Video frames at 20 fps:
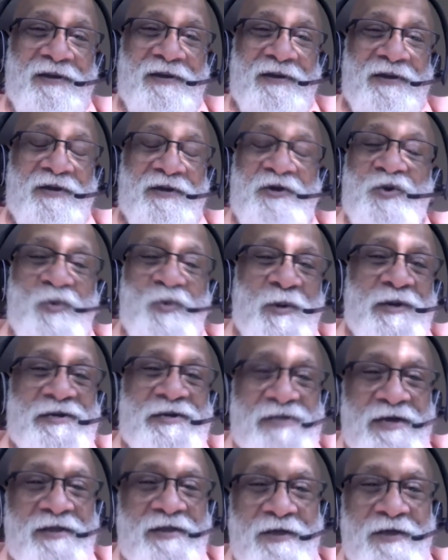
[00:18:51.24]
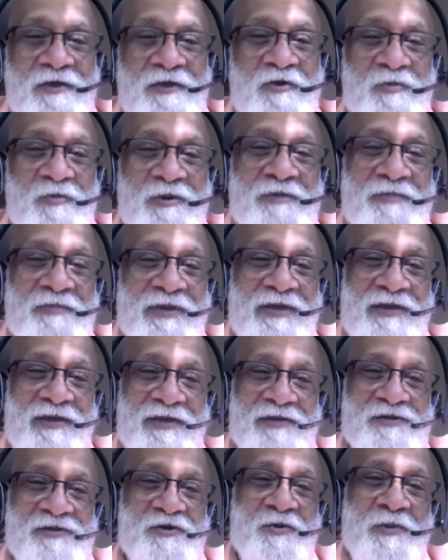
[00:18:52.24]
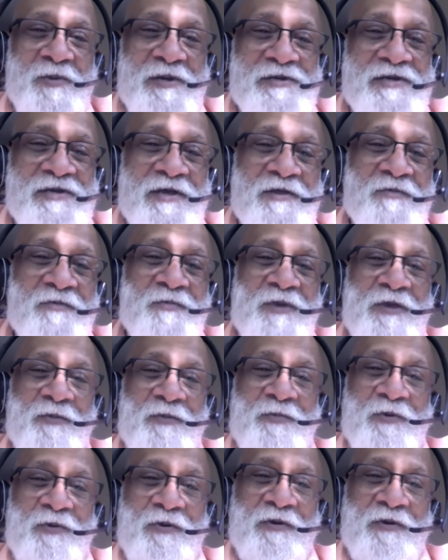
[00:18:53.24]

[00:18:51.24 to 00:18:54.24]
towards other human beings, towards other people.